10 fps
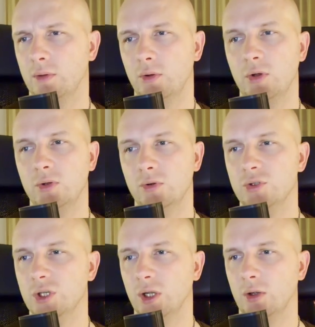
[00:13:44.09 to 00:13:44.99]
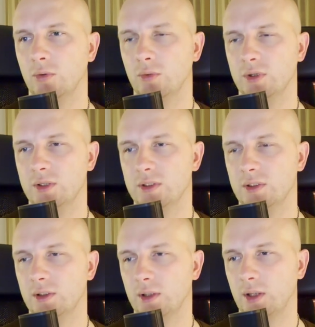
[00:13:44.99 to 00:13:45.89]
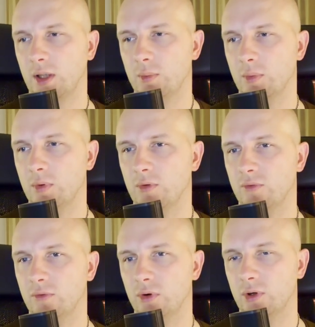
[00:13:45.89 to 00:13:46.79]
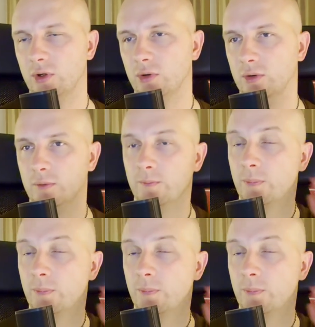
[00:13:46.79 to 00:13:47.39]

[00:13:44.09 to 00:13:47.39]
You need to check what is capable for your